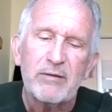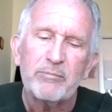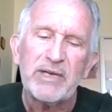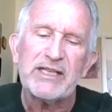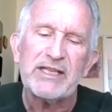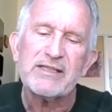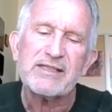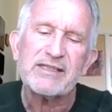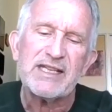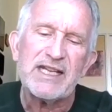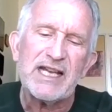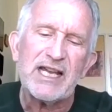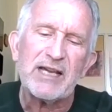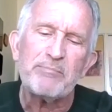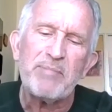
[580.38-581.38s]
But you
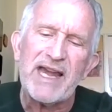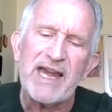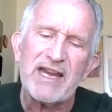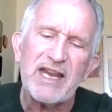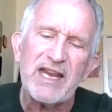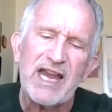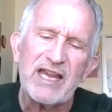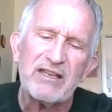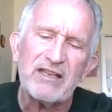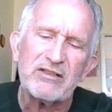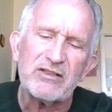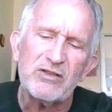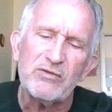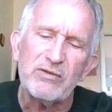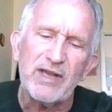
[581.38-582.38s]
see, a bank can't
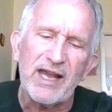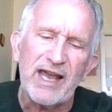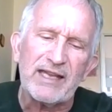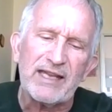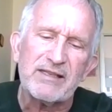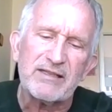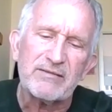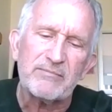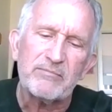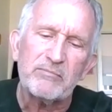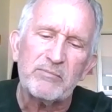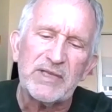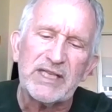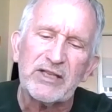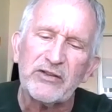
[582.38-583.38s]
do that
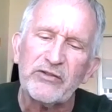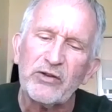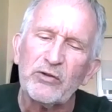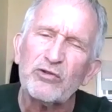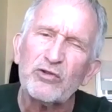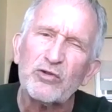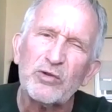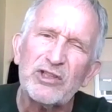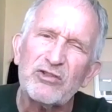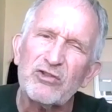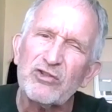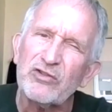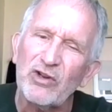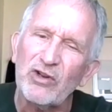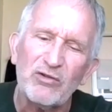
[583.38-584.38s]
because those
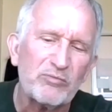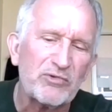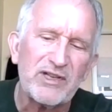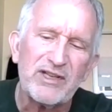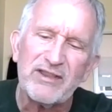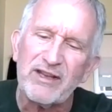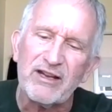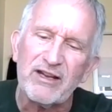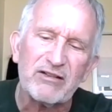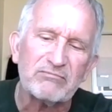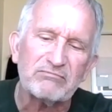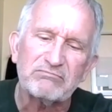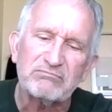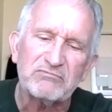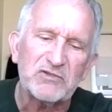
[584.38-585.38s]
creatures don't breathe air,
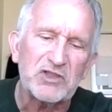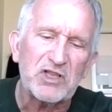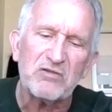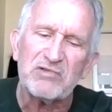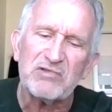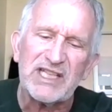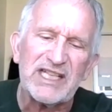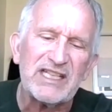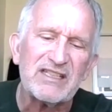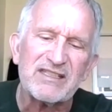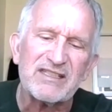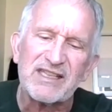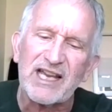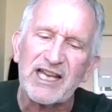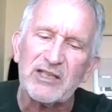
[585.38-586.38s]
don't eat
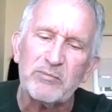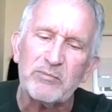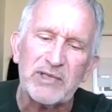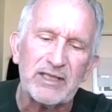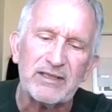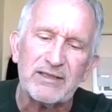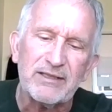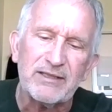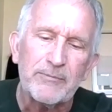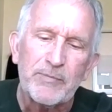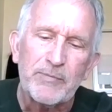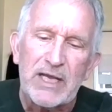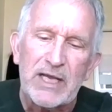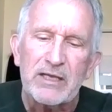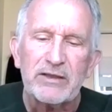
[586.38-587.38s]
side meat.
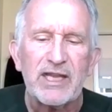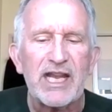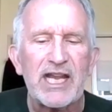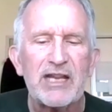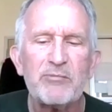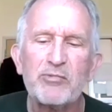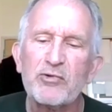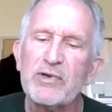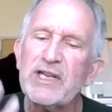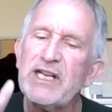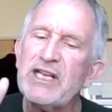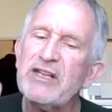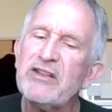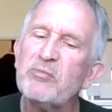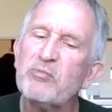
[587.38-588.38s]
They
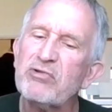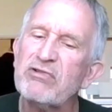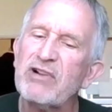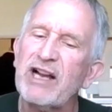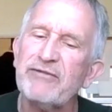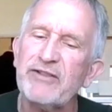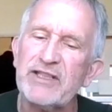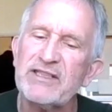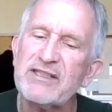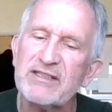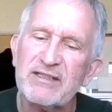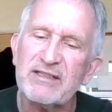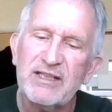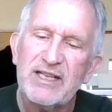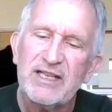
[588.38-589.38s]
breathe profits.
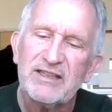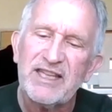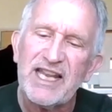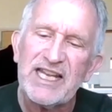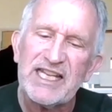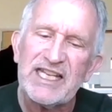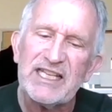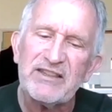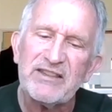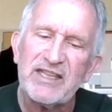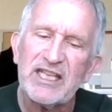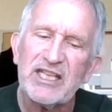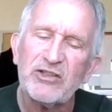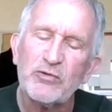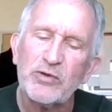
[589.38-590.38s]
They eat
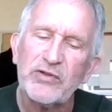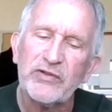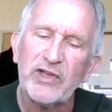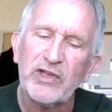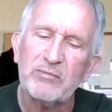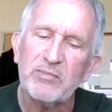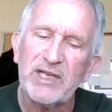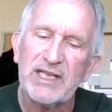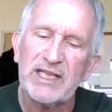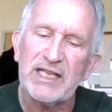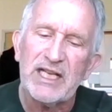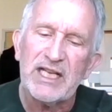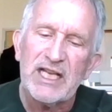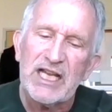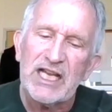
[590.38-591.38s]
interest on
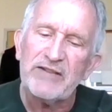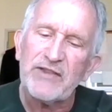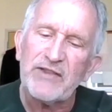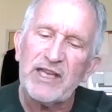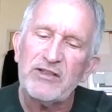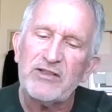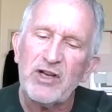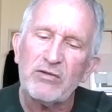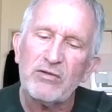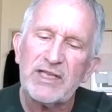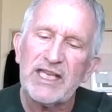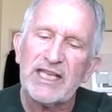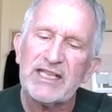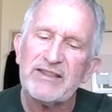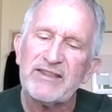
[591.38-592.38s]
money. If they don't
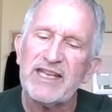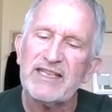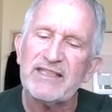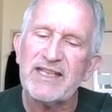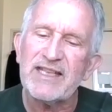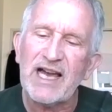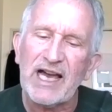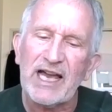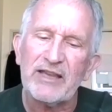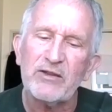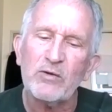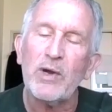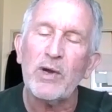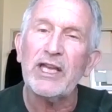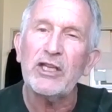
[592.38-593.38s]
get it, they die
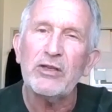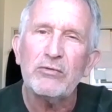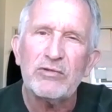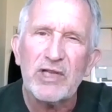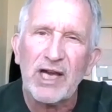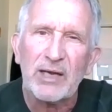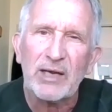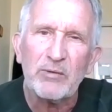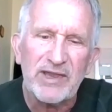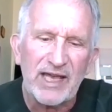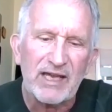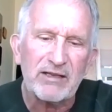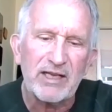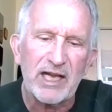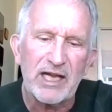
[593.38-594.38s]
the way you die
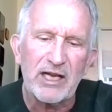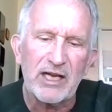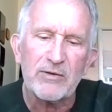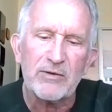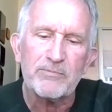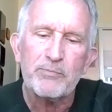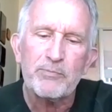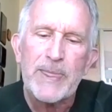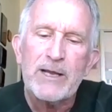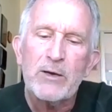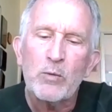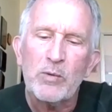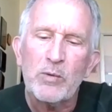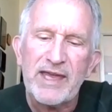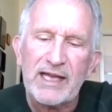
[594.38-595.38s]
without air,
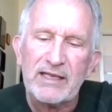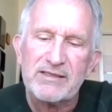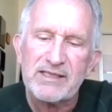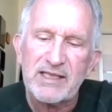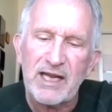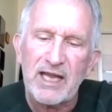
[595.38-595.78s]
without